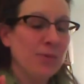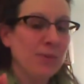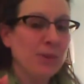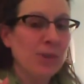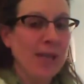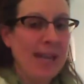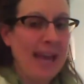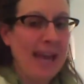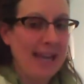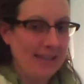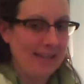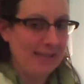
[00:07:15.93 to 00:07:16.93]
looking
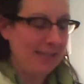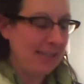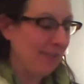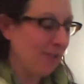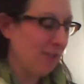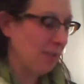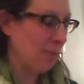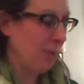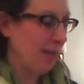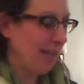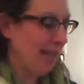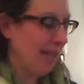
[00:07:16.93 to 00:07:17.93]
at the difference
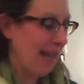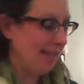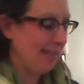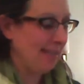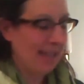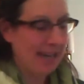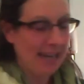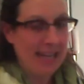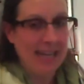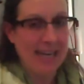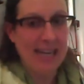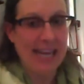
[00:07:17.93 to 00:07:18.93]
between a case study
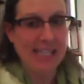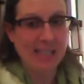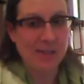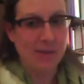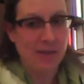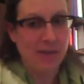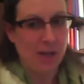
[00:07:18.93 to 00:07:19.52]
and a case